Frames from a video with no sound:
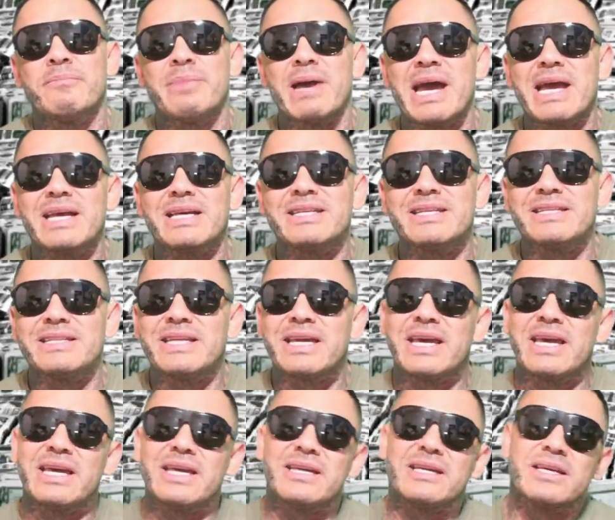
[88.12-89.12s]
back in the
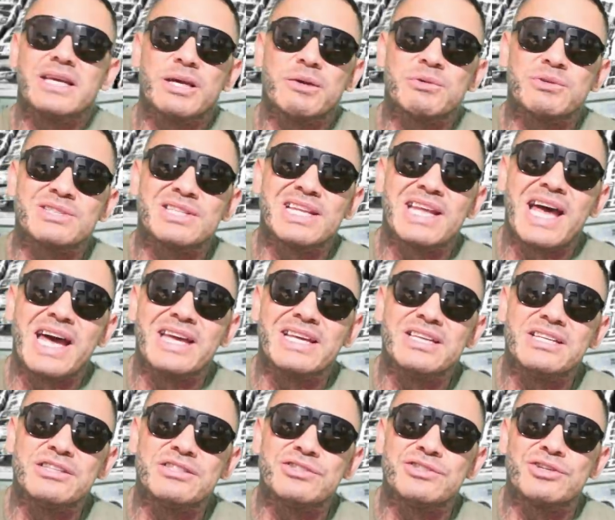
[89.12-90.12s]
day, it was a lot
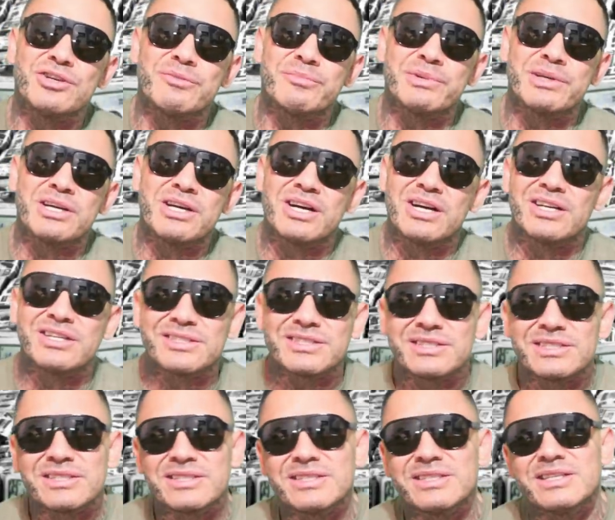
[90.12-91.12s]
easier
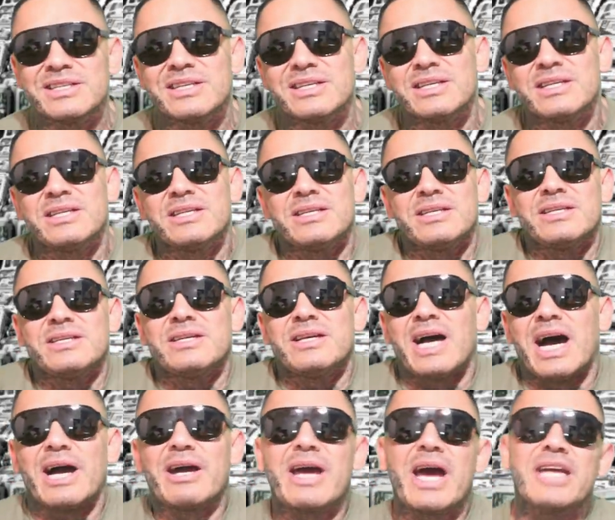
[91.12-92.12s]
because
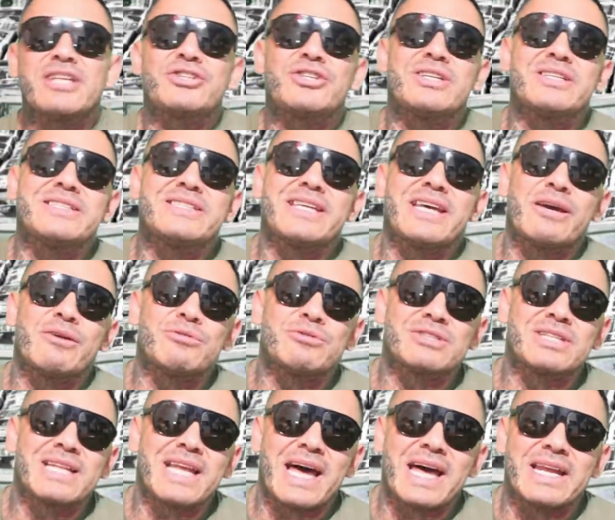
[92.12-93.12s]
I, I, shouldn't say it
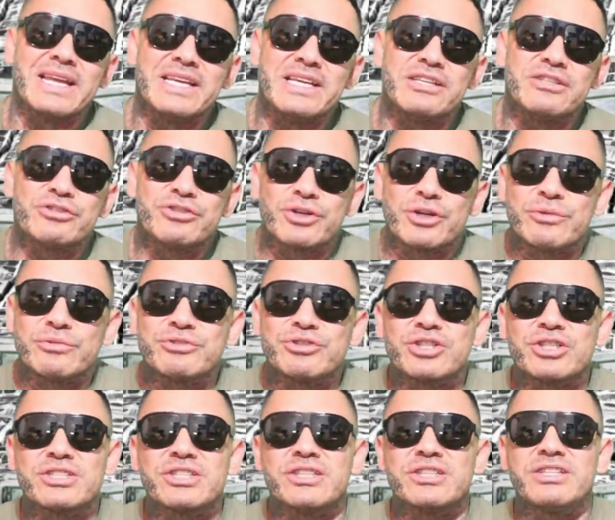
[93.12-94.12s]
was a lot easier. It was
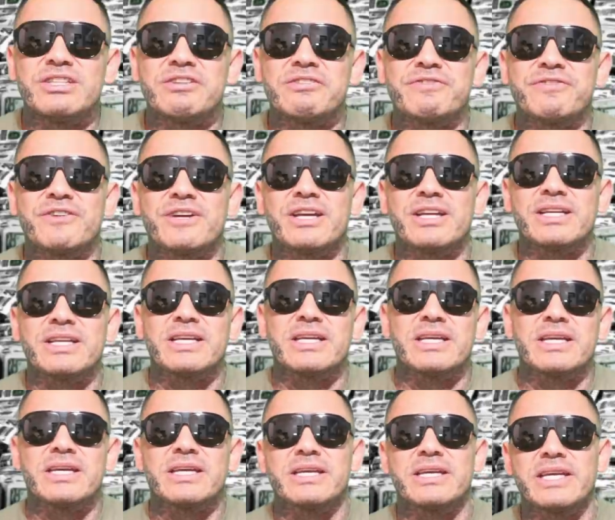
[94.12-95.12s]
just a different
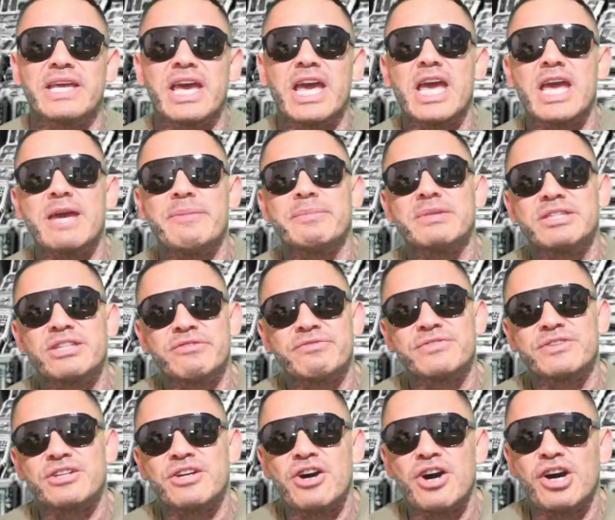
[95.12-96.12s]
game, a
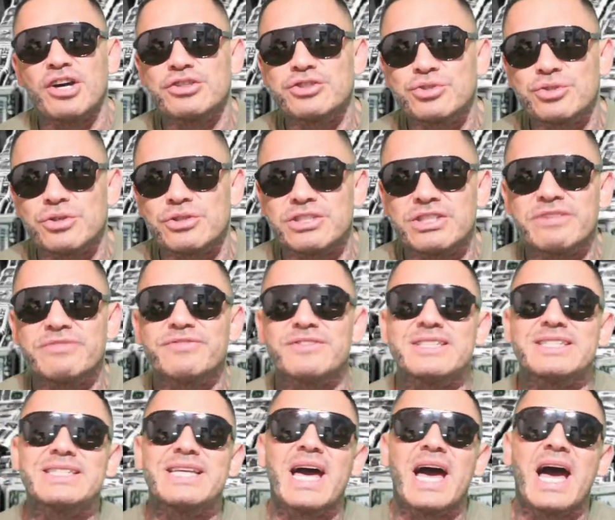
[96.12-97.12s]
different hustle, a
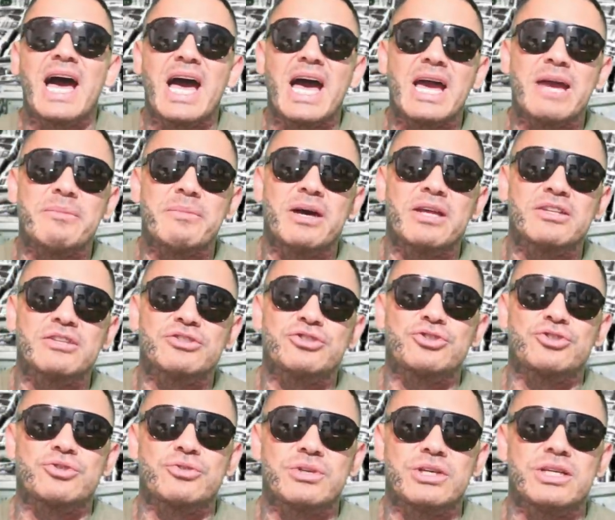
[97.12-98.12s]
different time on the
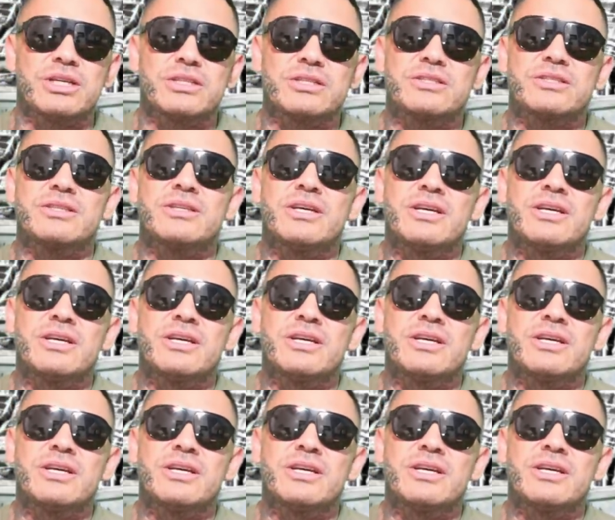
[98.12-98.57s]
street.